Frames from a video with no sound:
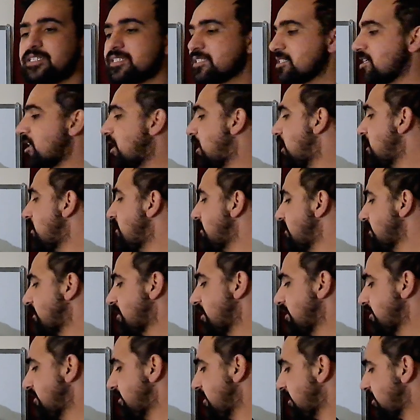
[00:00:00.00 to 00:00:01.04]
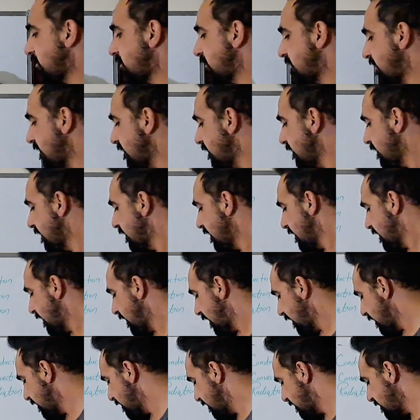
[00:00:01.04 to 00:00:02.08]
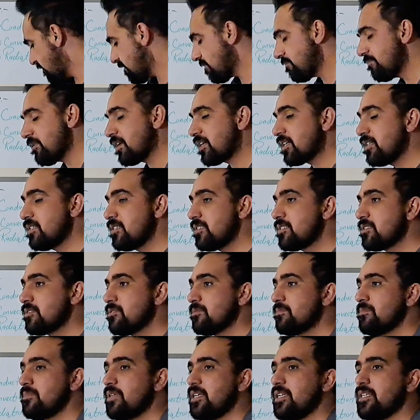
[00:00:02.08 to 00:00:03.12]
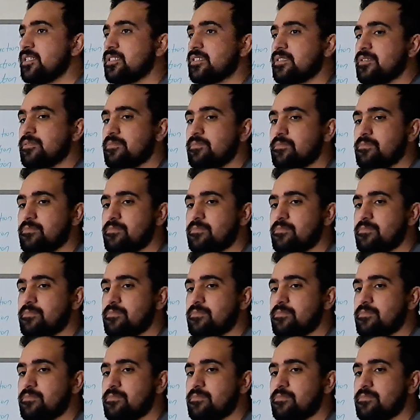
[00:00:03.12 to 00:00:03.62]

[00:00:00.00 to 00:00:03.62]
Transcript: is called conduction, and this mechanism is